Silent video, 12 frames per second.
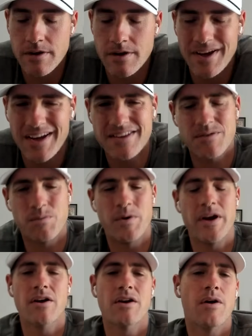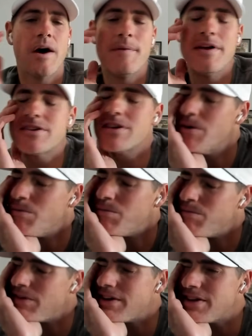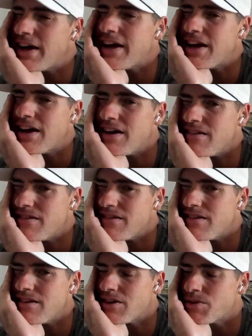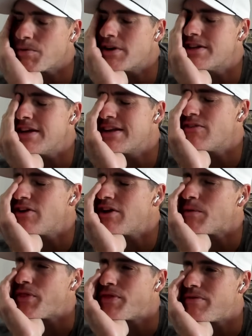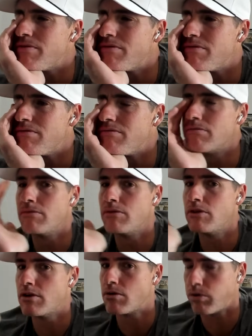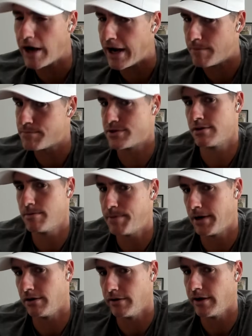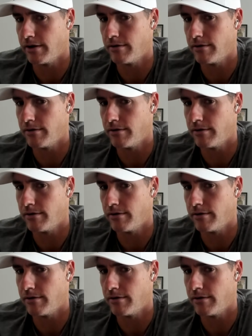It's weird. I mean, so it's like because was he dealing with cramps apparently,